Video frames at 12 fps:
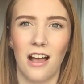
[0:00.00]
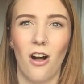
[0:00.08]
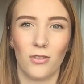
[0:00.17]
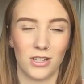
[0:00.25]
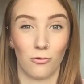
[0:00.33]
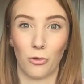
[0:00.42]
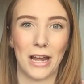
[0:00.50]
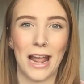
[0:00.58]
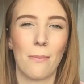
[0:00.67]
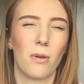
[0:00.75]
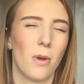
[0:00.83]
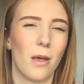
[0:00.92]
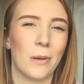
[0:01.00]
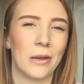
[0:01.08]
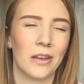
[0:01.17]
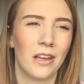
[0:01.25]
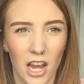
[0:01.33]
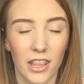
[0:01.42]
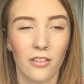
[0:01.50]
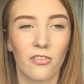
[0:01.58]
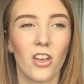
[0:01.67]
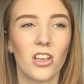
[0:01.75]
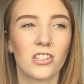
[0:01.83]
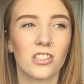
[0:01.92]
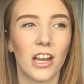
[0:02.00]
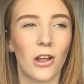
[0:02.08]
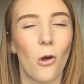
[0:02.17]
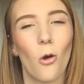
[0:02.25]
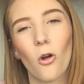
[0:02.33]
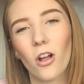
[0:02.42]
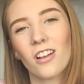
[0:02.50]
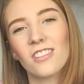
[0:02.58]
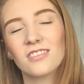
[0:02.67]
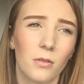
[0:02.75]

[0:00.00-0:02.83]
obviously a really happy moment. And like the first like hug